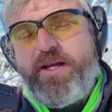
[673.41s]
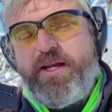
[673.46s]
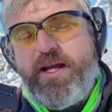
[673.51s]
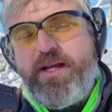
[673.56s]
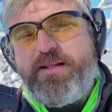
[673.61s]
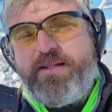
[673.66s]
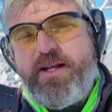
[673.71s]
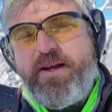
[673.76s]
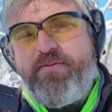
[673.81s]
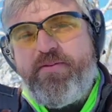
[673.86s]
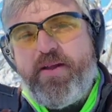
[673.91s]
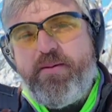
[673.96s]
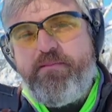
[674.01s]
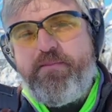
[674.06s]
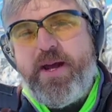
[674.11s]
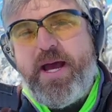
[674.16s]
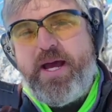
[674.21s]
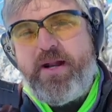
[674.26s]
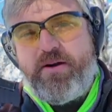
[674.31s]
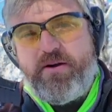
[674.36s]
It's definitely
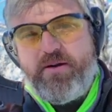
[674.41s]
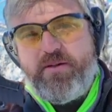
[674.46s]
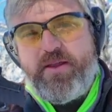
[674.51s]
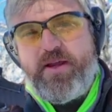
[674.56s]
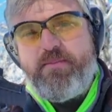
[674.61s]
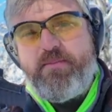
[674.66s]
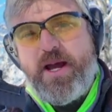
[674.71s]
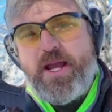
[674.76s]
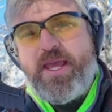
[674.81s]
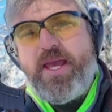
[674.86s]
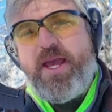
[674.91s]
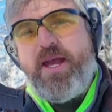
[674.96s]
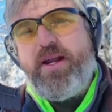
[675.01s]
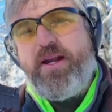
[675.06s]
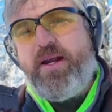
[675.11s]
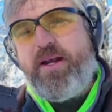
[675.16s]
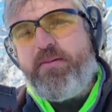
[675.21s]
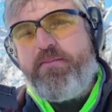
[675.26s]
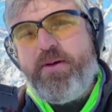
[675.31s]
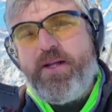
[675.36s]
better than my
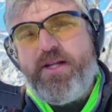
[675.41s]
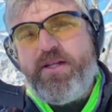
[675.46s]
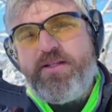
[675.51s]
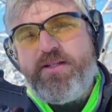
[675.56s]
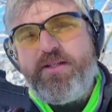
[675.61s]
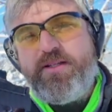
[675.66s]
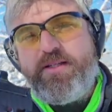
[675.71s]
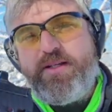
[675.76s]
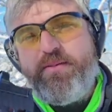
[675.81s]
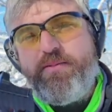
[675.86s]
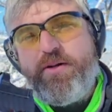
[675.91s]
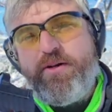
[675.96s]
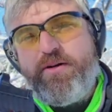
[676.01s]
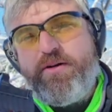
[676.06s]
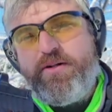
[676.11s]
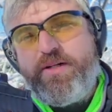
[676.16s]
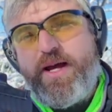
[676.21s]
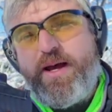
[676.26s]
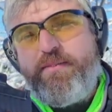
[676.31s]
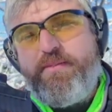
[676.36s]
Canic, but it's a
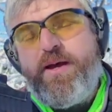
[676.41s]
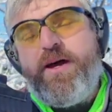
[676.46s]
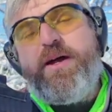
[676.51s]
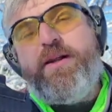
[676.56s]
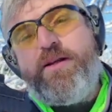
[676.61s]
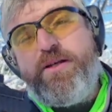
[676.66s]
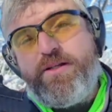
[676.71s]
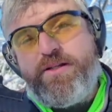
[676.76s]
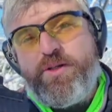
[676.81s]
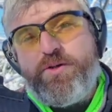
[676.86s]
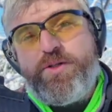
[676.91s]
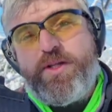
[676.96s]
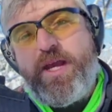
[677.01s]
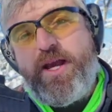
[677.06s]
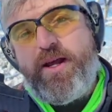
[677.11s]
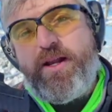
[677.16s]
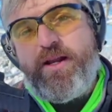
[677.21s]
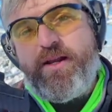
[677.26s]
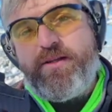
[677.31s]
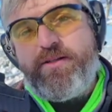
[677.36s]
similar type gun because those
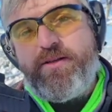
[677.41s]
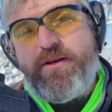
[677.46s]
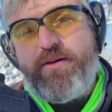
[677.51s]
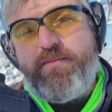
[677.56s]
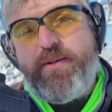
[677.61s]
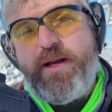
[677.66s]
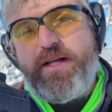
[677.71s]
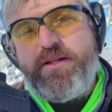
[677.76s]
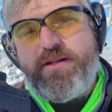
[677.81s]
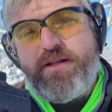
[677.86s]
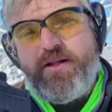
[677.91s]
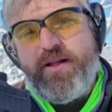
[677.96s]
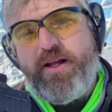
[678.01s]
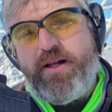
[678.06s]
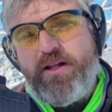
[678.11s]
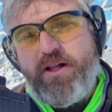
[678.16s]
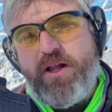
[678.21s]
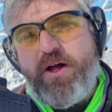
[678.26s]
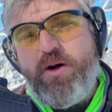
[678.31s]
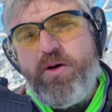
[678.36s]
Canics are basically
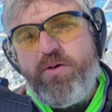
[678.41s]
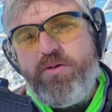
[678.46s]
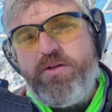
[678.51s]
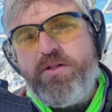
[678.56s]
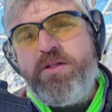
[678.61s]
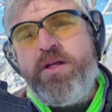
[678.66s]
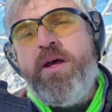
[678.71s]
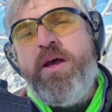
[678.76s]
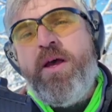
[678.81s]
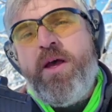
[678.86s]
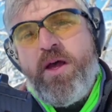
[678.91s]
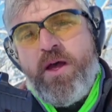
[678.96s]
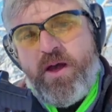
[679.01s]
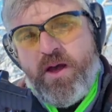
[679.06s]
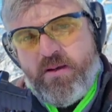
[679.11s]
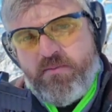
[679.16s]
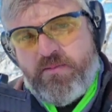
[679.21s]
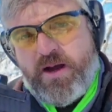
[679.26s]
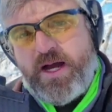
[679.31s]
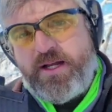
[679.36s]
clones.
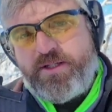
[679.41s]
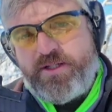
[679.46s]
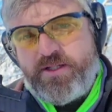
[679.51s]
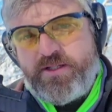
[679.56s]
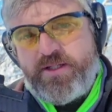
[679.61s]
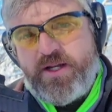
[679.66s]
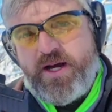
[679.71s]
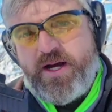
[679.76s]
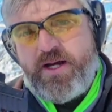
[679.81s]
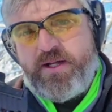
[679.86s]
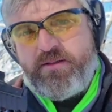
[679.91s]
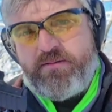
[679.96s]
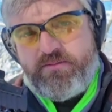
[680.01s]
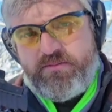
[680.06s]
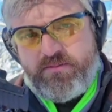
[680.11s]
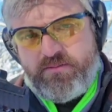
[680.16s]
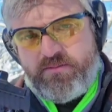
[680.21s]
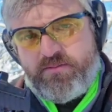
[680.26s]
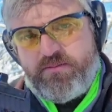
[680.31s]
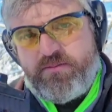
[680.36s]
Mine's just not
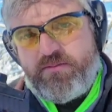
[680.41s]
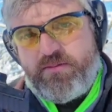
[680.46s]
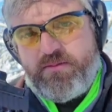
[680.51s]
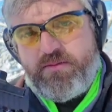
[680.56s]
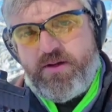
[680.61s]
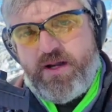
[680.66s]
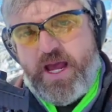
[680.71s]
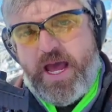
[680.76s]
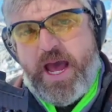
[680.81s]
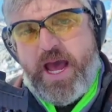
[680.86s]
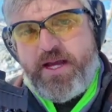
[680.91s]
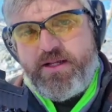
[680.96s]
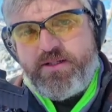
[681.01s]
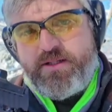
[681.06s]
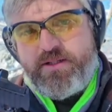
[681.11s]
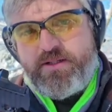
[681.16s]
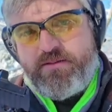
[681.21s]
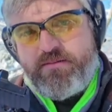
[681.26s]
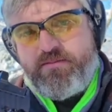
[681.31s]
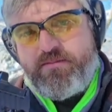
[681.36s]

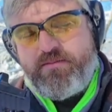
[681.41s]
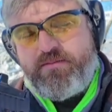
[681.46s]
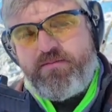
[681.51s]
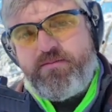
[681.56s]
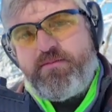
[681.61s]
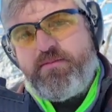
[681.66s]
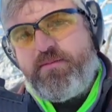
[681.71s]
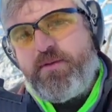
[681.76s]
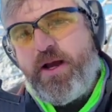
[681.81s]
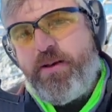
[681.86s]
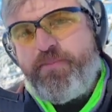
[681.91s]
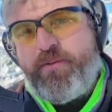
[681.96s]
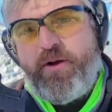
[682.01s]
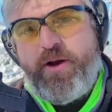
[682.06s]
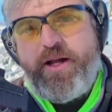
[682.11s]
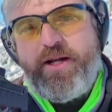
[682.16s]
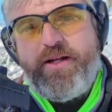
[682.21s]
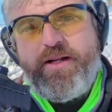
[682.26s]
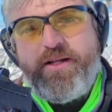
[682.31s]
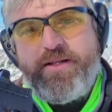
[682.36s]
as
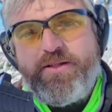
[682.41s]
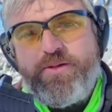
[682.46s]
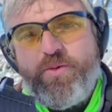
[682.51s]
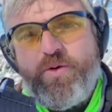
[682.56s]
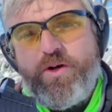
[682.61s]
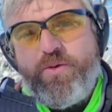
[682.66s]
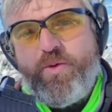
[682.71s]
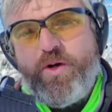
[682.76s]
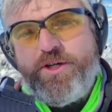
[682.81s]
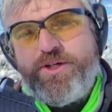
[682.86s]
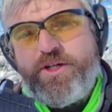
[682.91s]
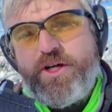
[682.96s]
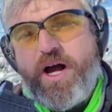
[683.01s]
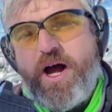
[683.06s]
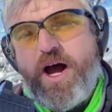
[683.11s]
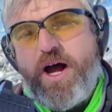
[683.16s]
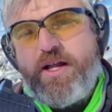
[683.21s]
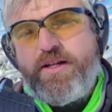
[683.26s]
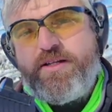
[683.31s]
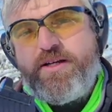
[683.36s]
upgraded as the one we
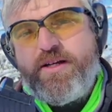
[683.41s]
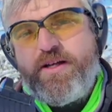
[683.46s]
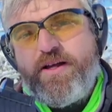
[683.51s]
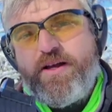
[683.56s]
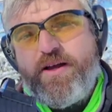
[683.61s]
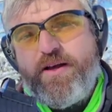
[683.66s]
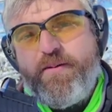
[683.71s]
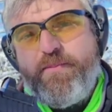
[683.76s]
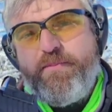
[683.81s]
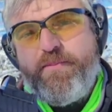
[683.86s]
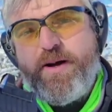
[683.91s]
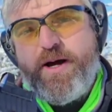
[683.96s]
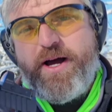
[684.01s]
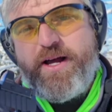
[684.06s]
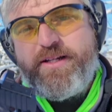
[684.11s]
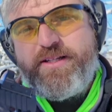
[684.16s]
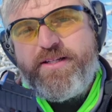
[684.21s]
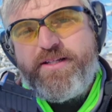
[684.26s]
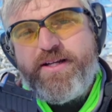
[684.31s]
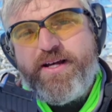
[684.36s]
shot.
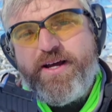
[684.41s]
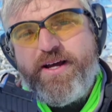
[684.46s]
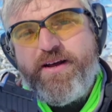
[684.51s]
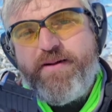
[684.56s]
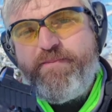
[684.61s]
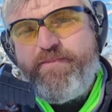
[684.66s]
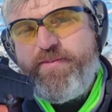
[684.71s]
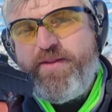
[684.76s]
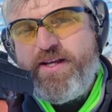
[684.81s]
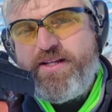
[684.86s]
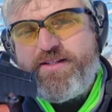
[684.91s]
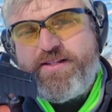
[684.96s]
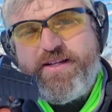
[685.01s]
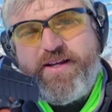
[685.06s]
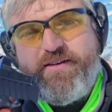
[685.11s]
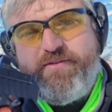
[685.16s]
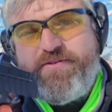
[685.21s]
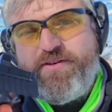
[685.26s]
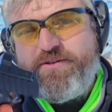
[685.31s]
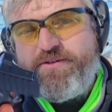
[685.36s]
But this
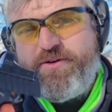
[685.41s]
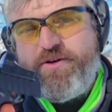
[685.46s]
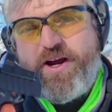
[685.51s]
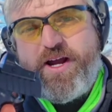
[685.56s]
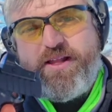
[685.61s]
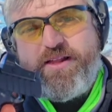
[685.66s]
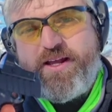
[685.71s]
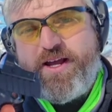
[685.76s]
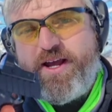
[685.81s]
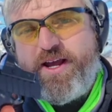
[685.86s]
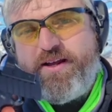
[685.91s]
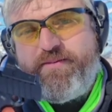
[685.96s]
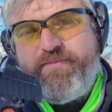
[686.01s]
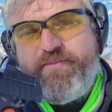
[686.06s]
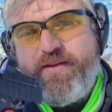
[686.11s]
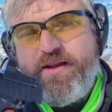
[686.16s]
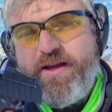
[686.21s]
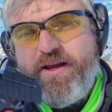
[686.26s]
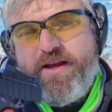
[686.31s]
thing feels great in the hand.